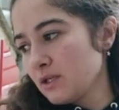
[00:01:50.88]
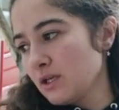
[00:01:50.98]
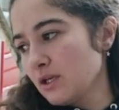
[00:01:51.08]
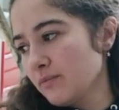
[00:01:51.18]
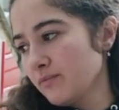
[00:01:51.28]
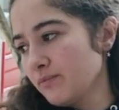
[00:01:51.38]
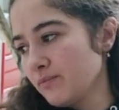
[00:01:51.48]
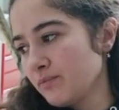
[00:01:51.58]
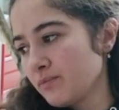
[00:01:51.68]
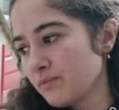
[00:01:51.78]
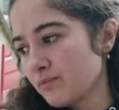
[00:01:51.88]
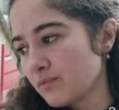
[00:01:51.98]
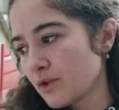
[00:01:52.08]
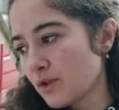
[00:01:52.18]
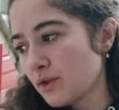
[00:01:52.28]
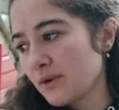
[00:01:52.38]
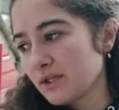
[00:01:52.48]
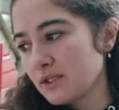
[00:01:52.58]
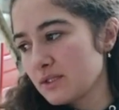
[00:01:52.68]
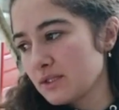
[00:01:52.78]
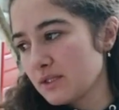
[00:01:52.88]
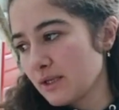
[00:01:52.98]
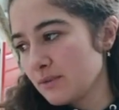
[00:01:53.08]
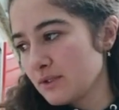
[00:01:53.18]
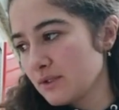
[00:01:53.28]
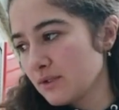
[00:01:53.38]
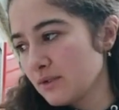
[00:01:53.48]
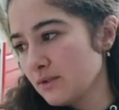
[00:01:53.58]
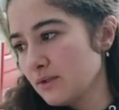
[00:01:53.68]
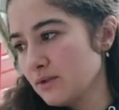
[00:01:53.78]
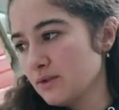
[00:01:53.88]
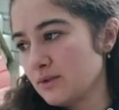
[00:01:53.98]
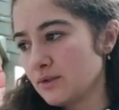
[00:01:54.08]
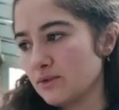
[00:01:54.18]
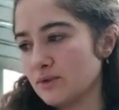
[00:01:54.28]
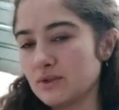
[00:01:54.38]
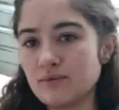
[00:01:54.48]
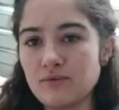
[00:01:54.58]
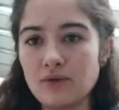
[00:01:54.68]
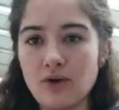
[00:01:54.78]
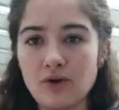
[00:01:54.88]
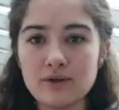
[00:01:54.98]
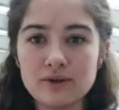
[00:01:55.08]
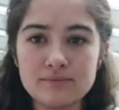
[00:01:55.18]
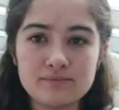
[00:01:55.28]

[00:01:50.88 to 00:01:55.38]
Throughout this episode, this vlog, I